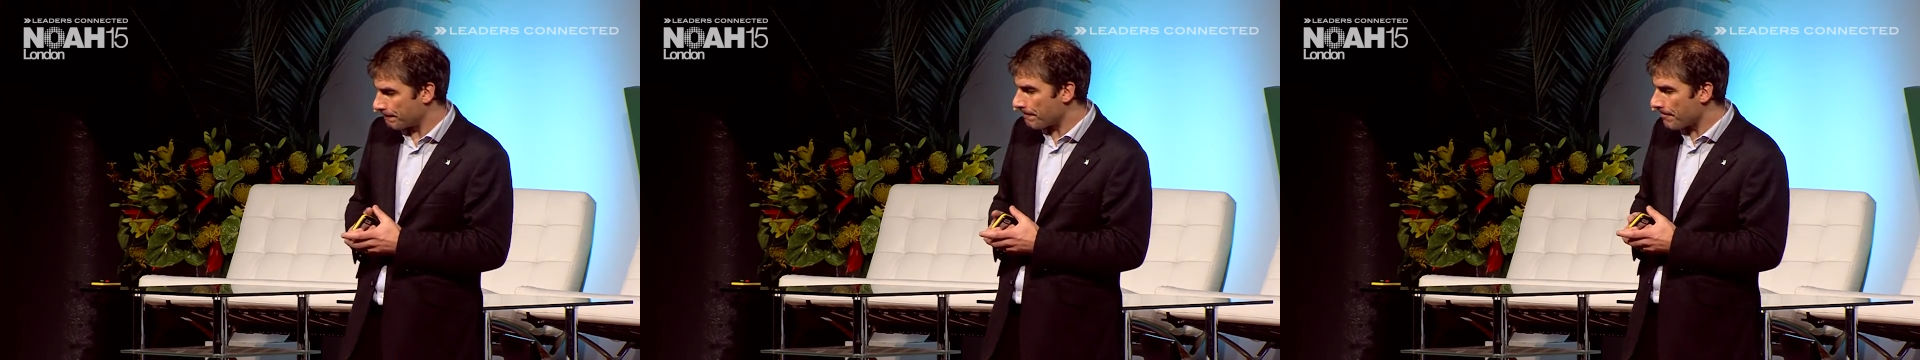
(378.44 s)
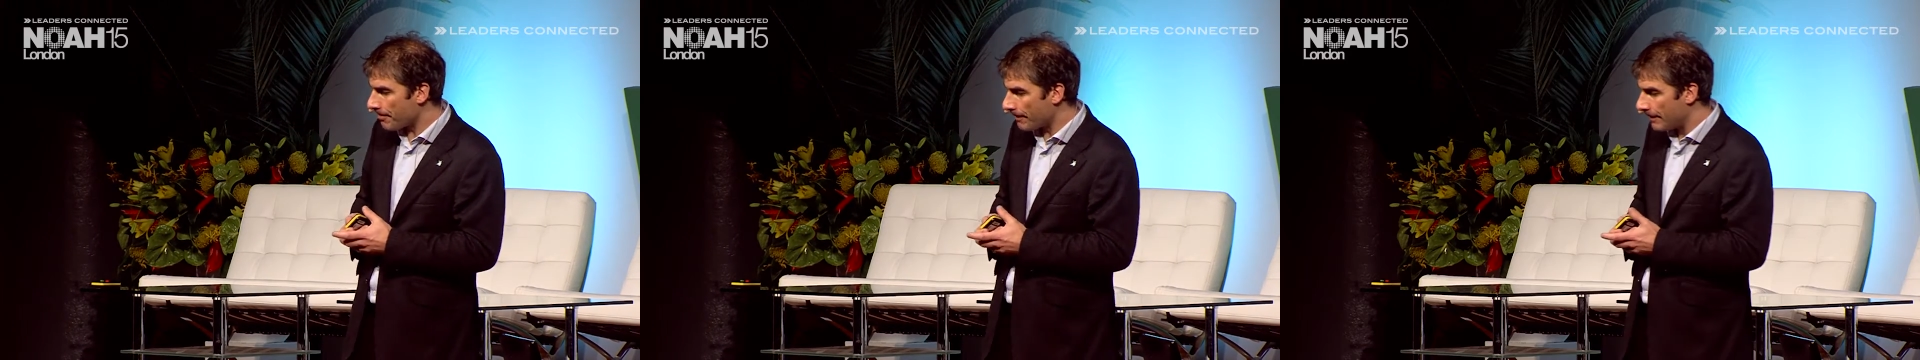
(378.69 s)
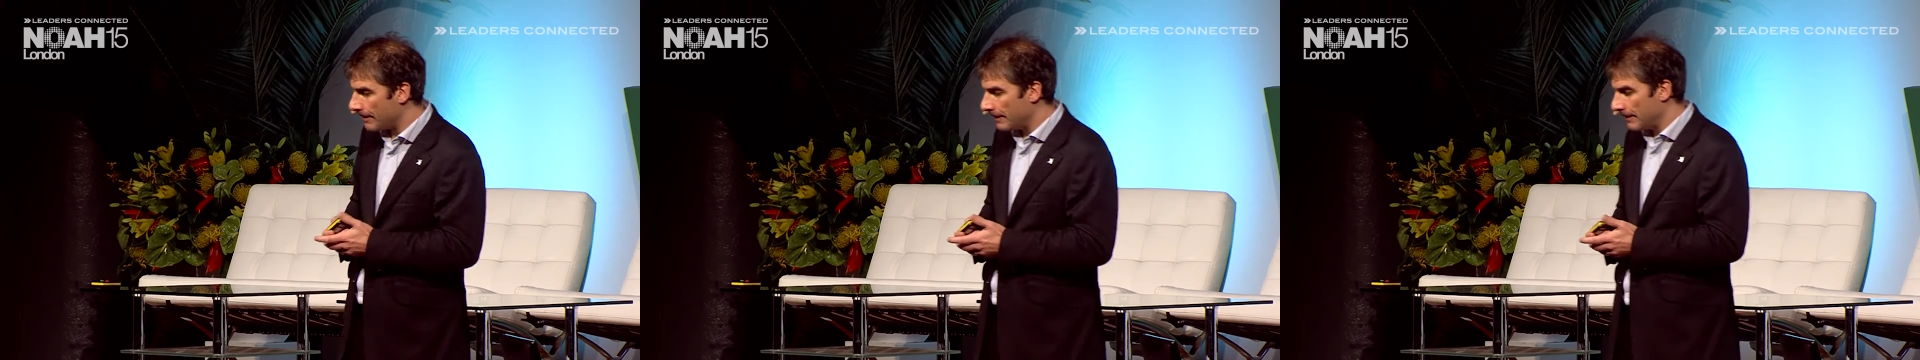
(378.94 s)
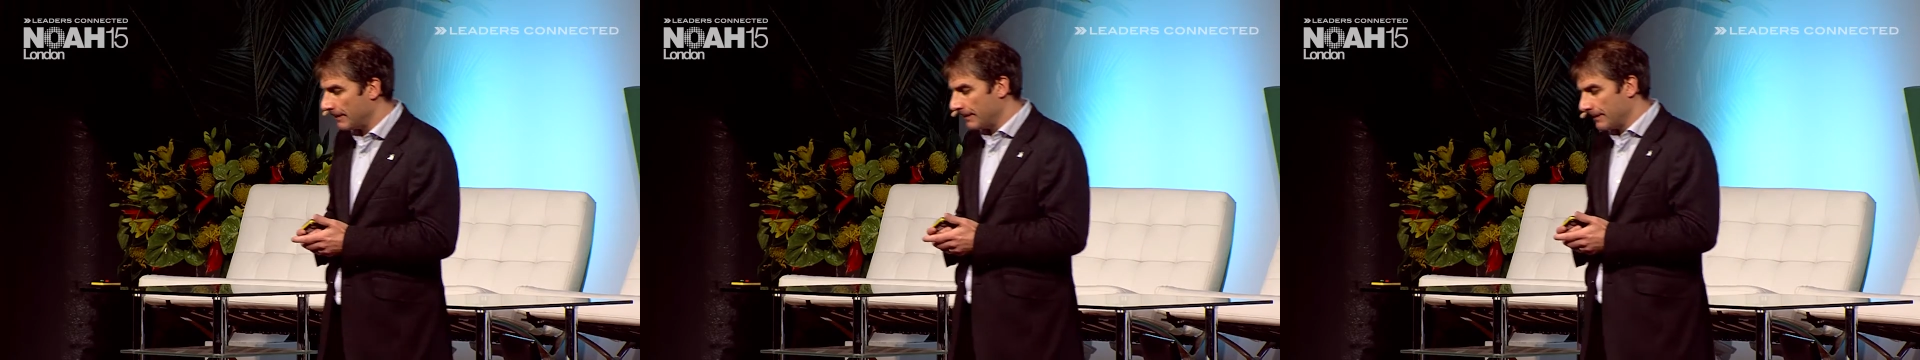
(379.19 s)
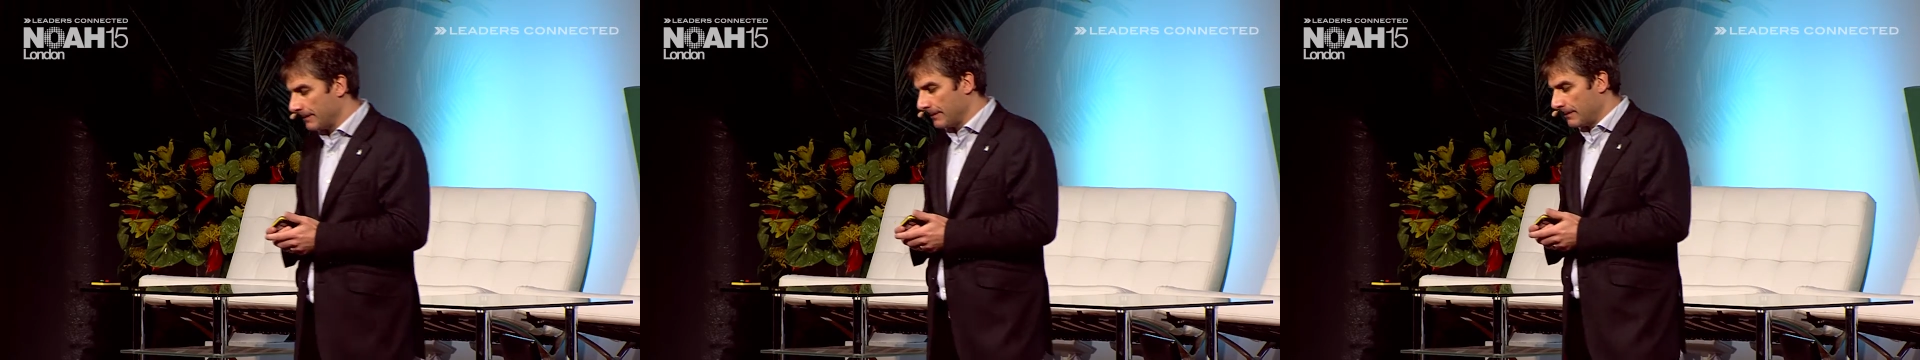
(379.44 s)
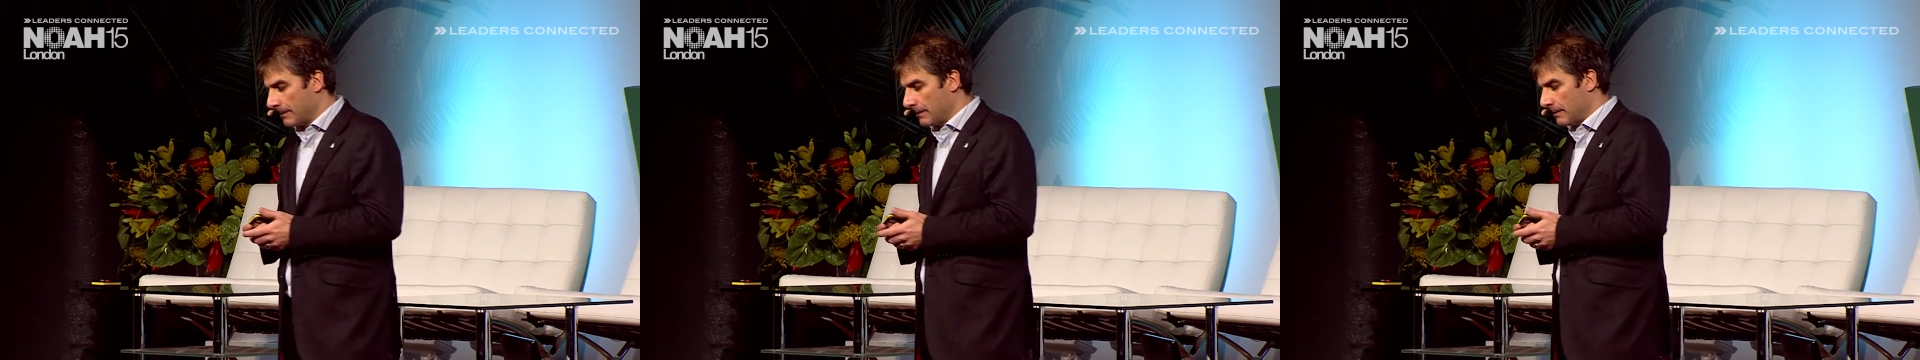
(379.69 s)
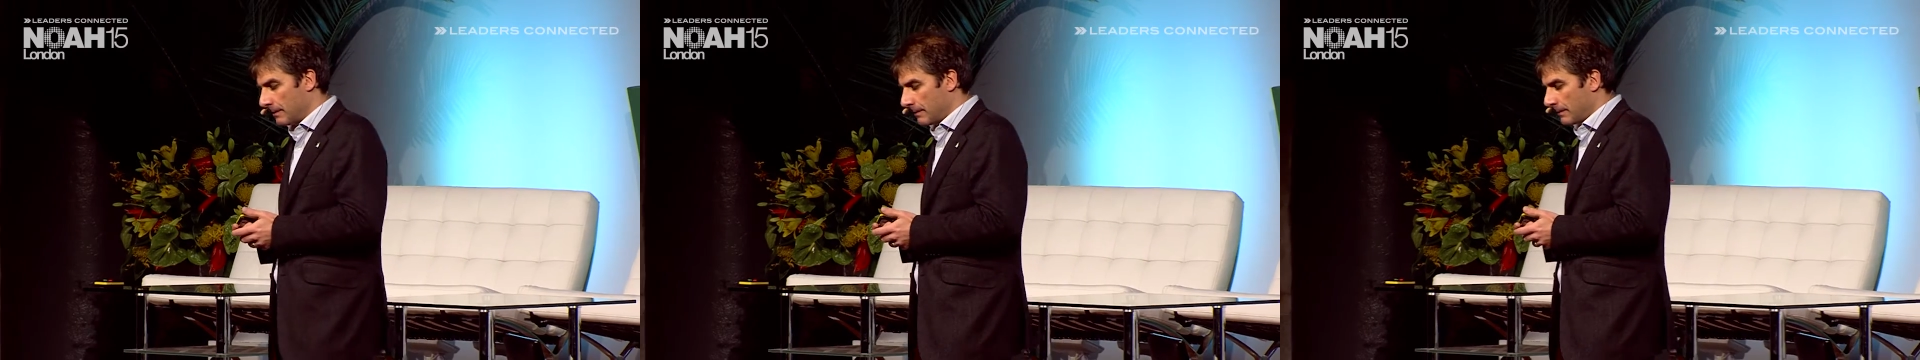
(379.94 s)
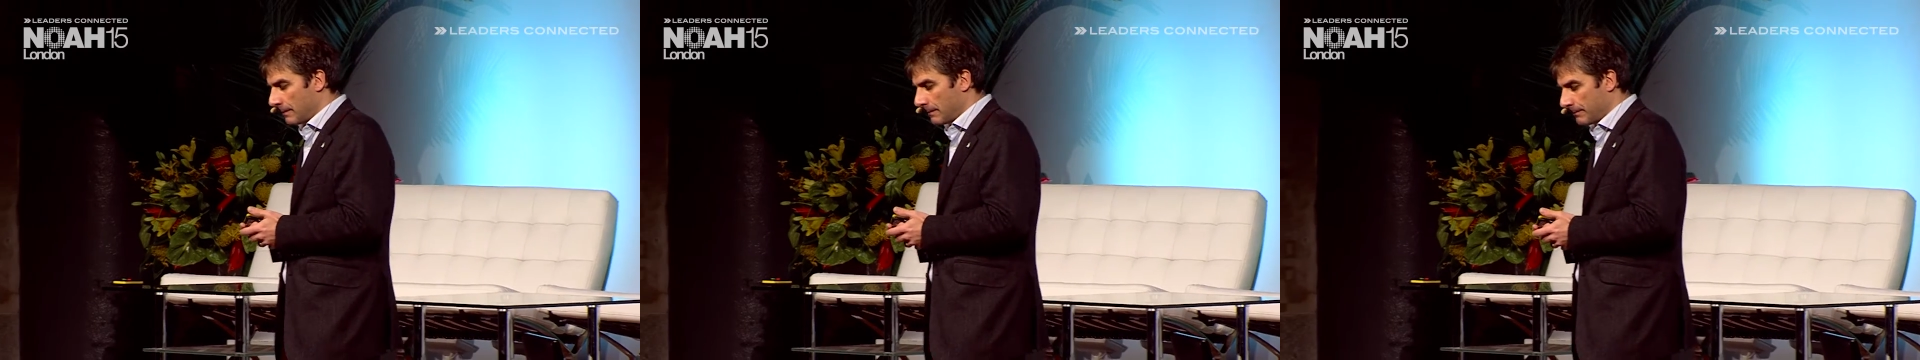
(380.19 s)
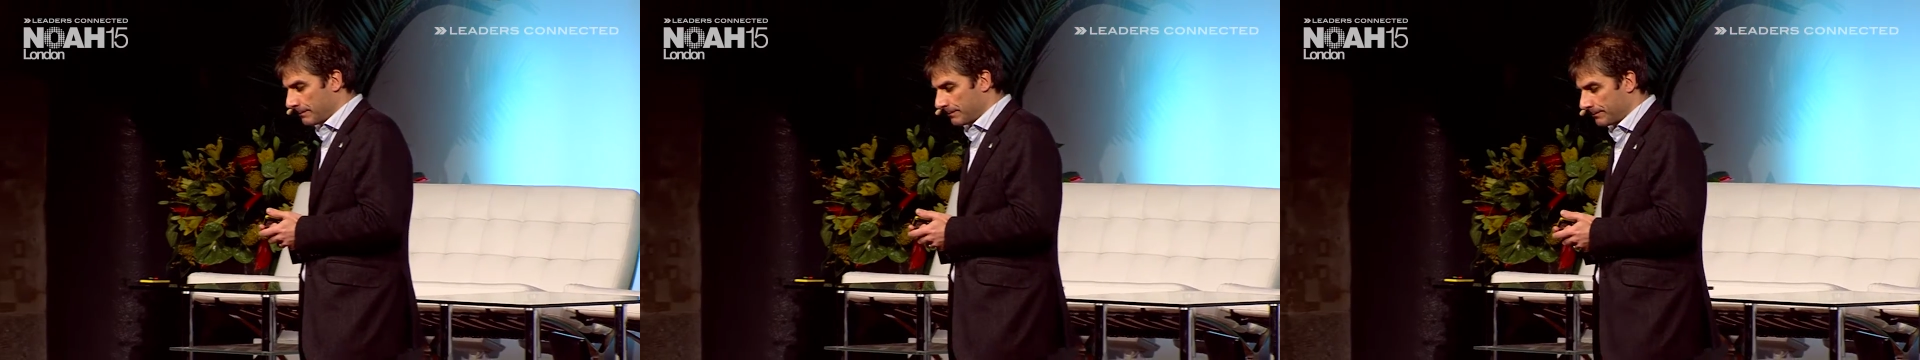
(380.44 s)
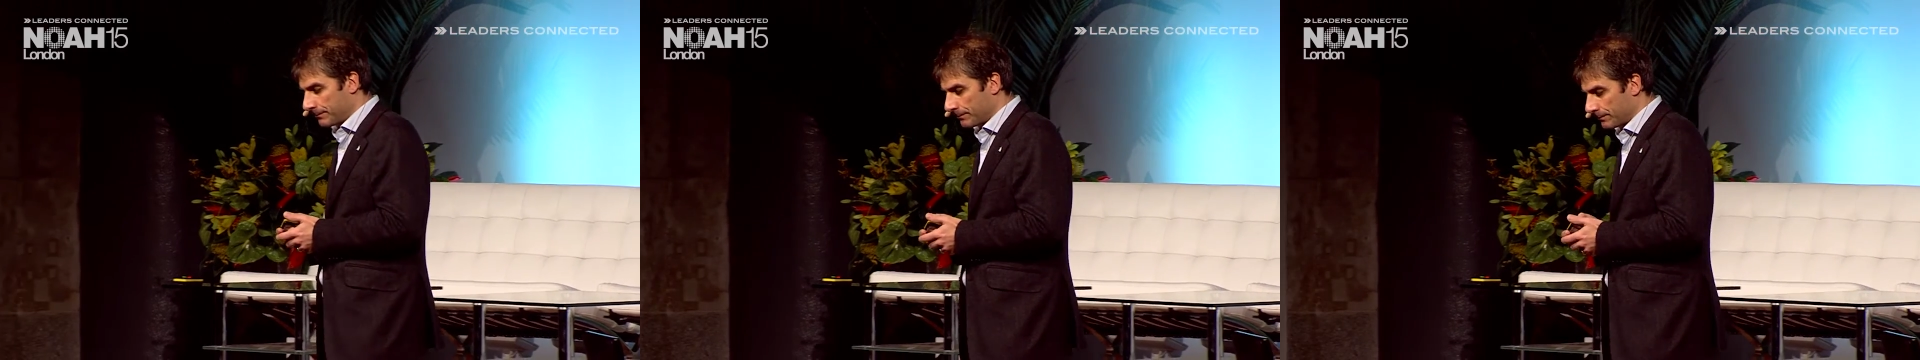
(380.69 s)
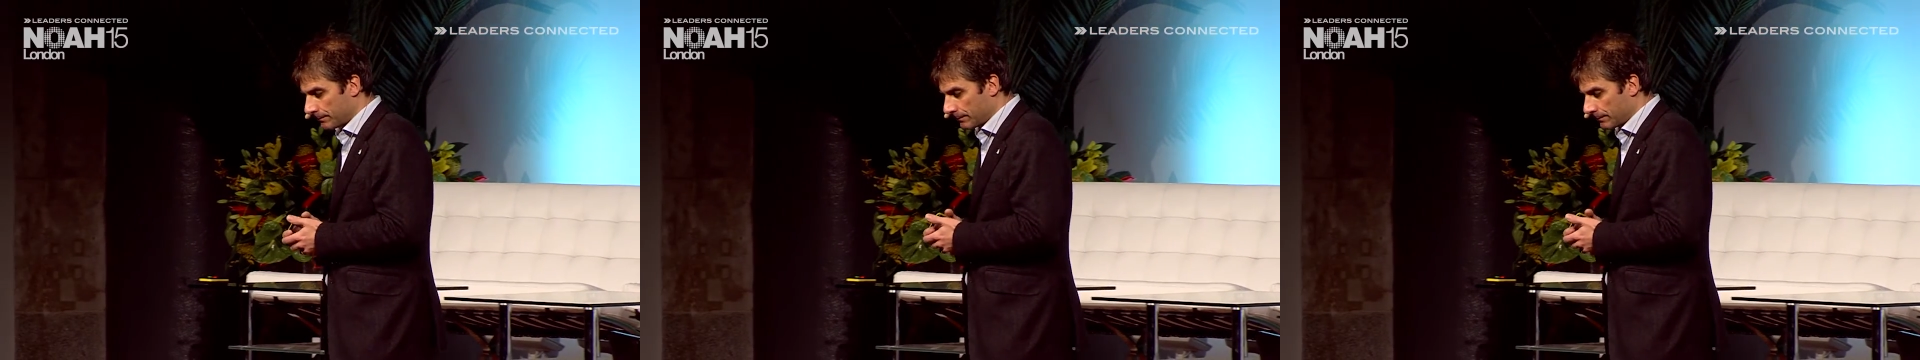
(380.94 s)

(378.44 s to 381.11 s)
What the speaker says: No one is speaking in this clip.